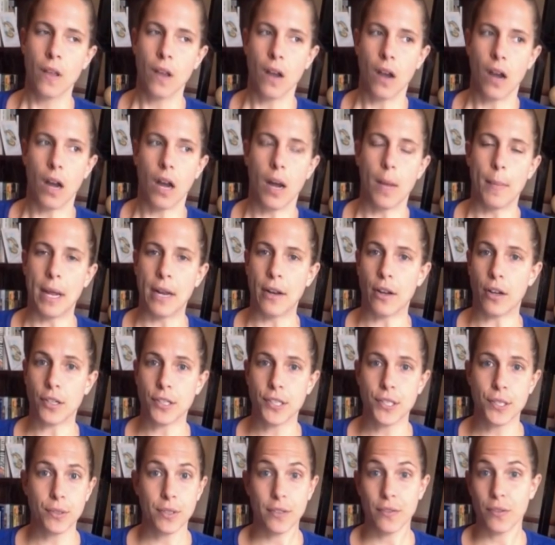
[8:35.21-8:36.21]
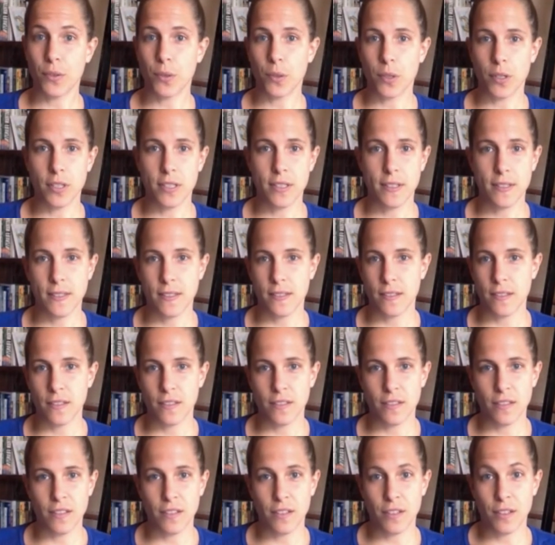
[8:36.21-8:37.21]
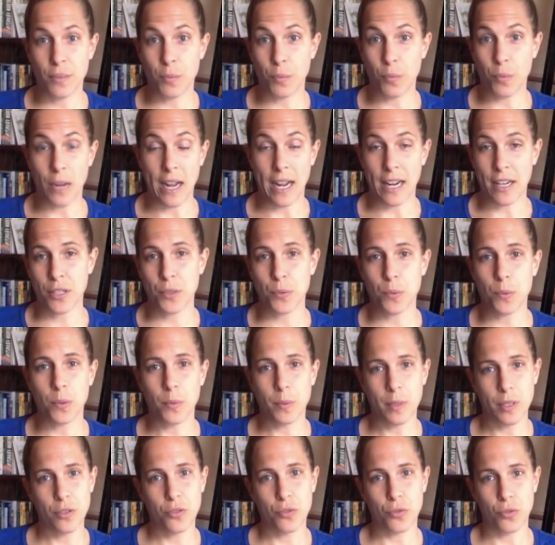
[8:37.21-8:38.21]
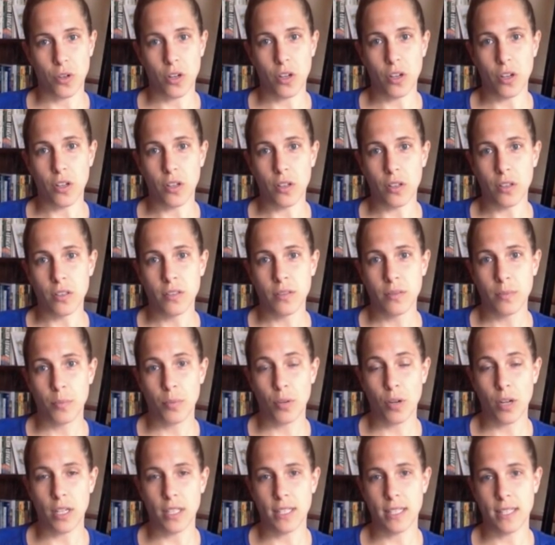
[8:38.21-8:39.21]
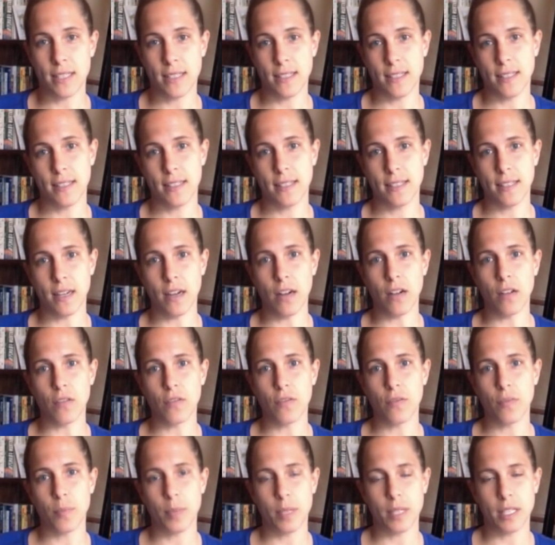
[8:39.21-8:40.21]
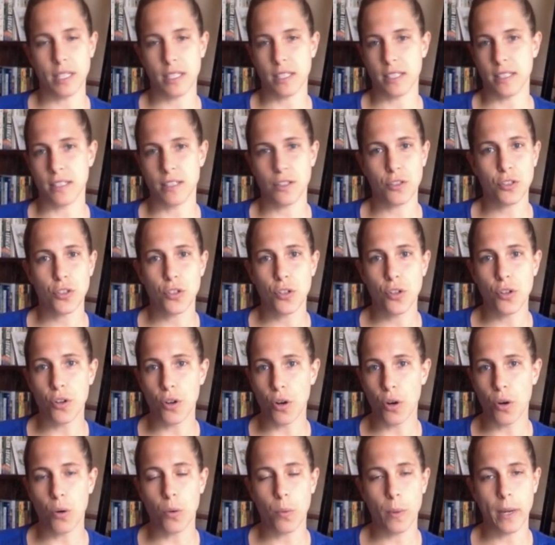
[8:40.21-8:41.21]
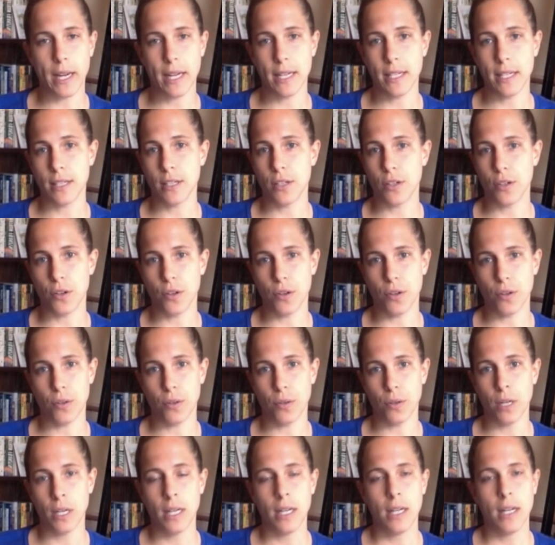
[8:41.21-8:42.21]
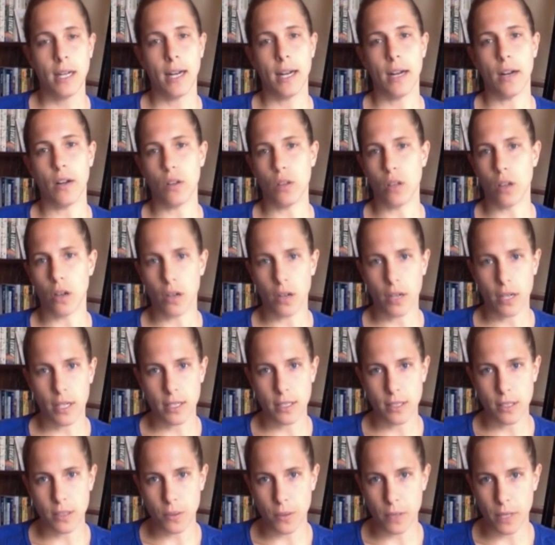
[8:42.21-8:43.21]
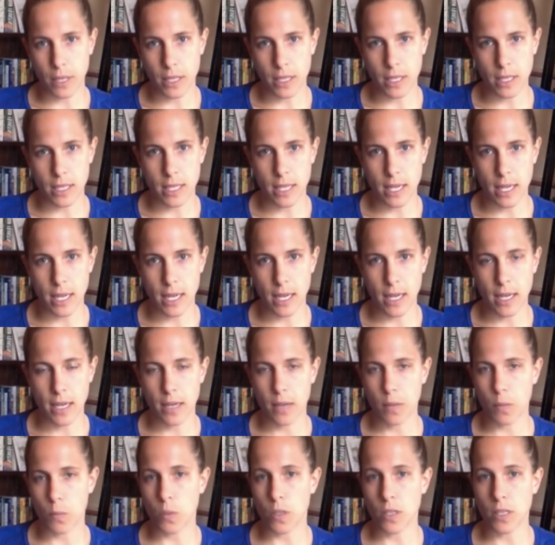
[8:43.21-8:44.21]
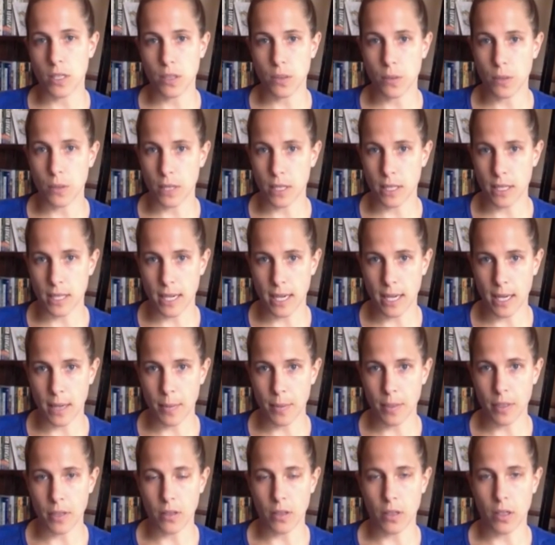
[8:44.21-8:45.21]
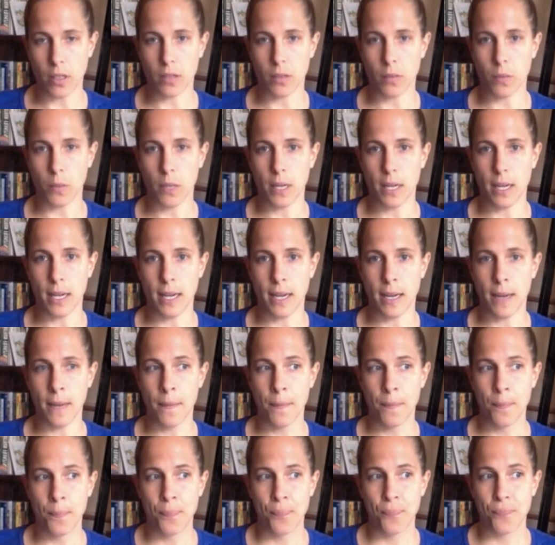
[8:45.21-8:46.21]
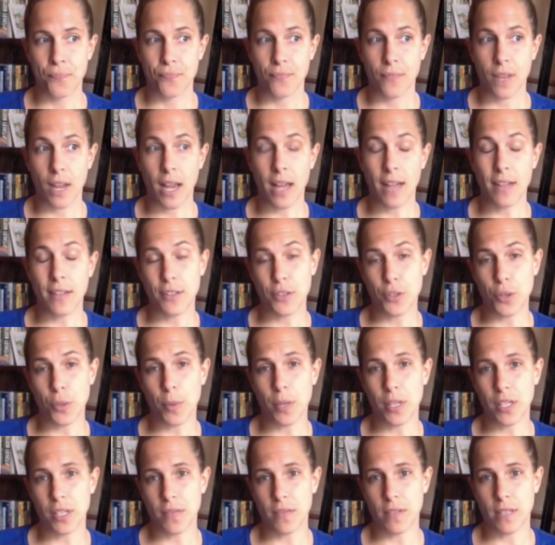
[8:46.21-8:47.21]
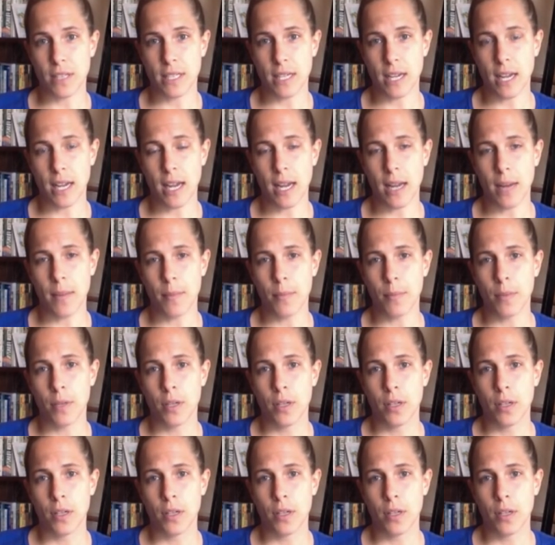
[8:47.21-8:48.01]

And also, of course, the actual withdrawal process itself, because there's no way to know how long it's going to take, what's going to happen along the way, and so much of the time,